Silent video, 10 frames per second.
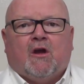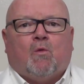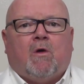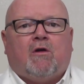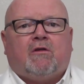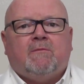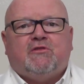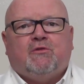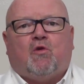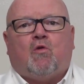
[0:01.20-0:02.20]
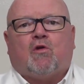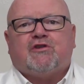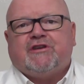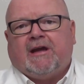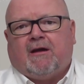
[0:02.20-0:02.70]
Welcome to
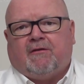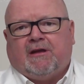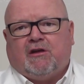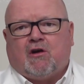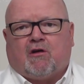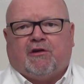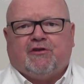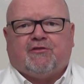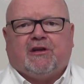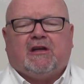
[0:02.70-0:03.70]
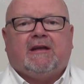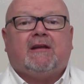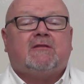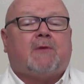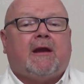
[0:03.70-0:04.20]
Orange County Car Injury
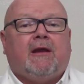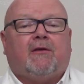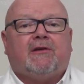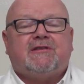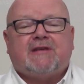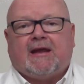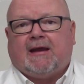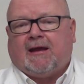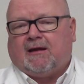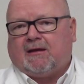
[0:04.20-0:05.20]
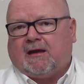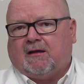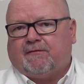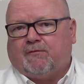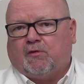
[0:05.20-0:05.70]
Clinics right here in Santa Ana,
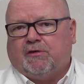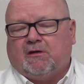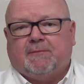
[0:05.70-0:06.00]
California.